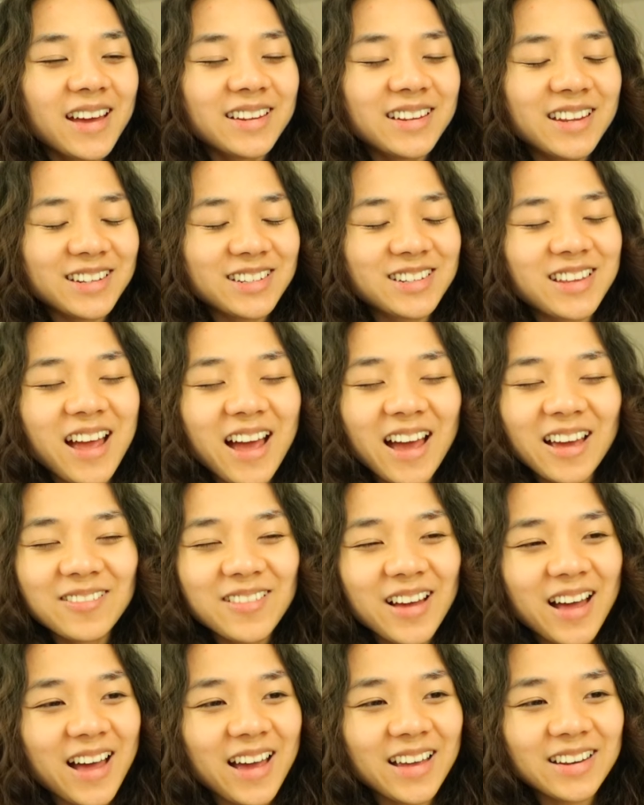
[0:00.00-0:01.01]
this
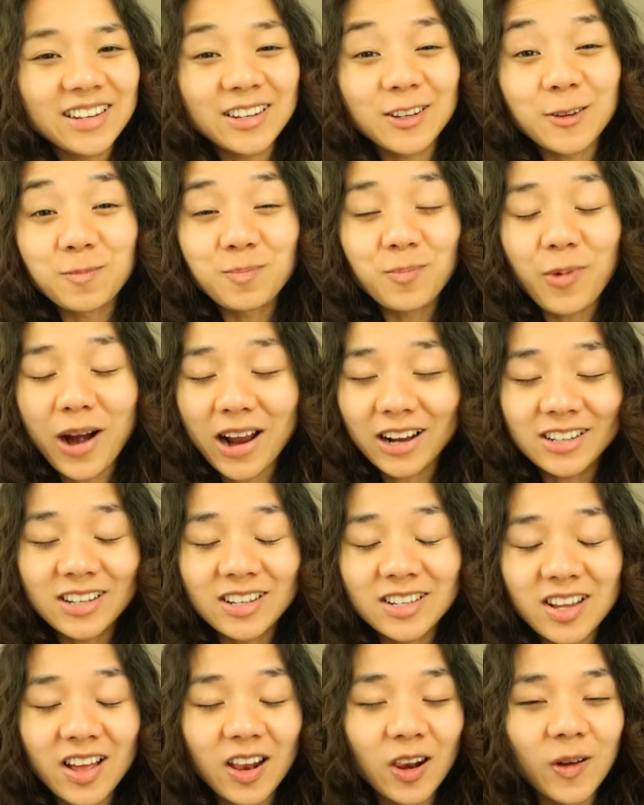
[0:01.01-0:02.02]
time I didn't
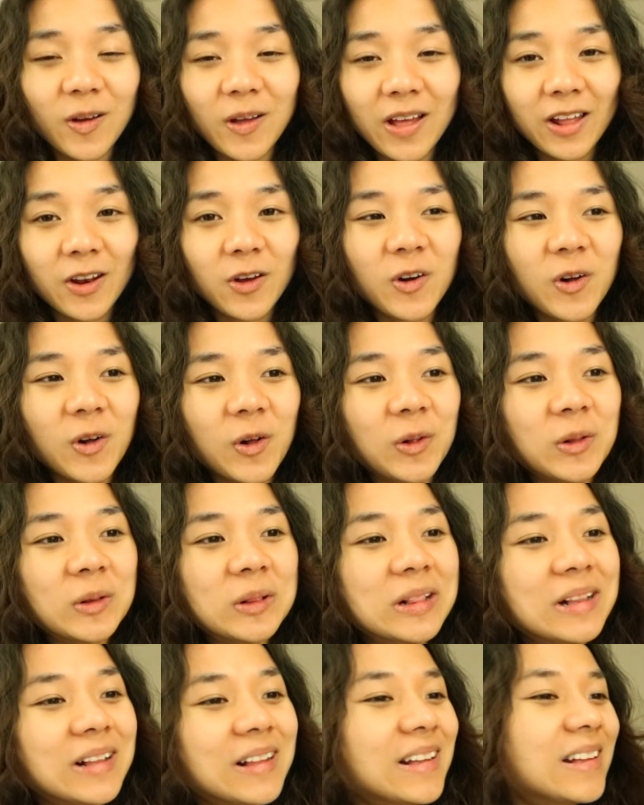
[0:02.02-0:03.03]
practice a lot at
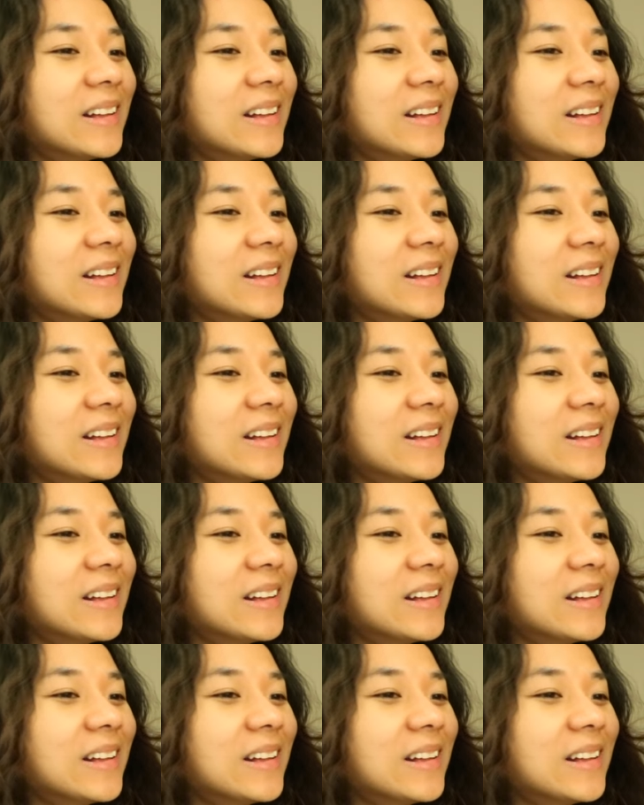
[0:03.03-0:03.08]
all,